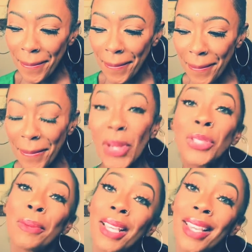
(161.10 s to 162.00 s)

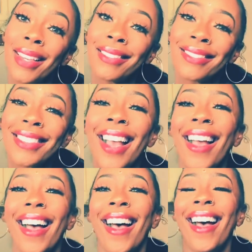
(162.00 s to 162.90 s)
most picky. I'm
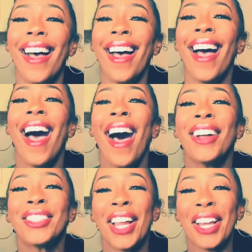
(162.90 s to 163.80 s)

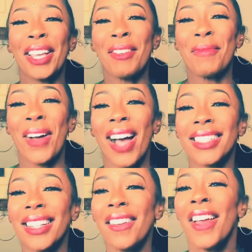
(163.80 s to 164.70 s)
trying to keep it
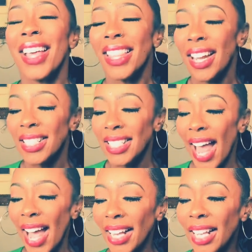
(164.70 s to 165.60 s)
positive.
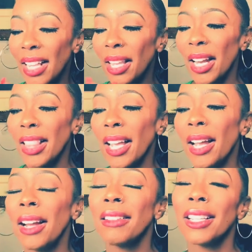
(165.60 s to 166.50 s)

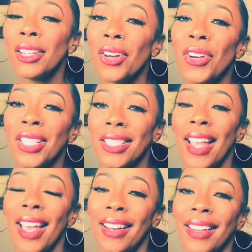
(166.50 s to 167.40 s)
They're known as
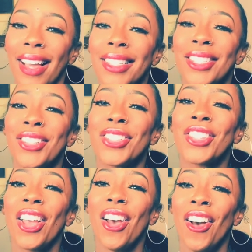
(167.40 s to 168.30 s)
the analyzers
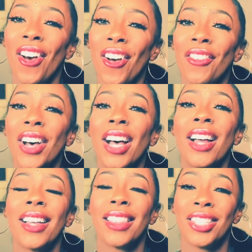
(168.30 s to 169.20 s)
of
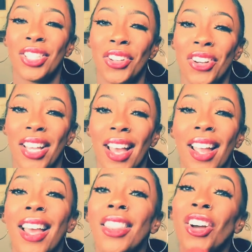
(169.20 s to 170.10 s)
the
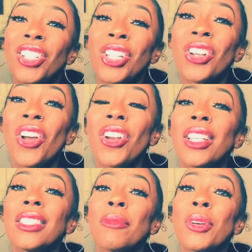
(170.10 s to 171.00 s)
zodiac. They're also known
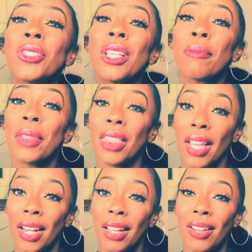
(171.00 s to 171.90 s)
as the most
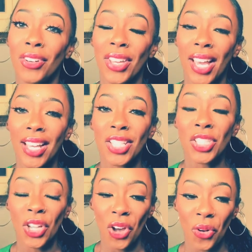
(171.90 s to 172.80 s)
empathetic. Okay,
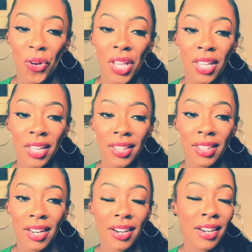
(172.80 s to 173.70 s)
so
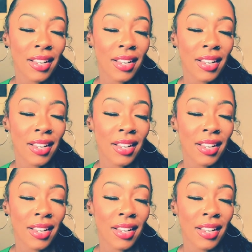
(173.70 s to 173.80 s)
there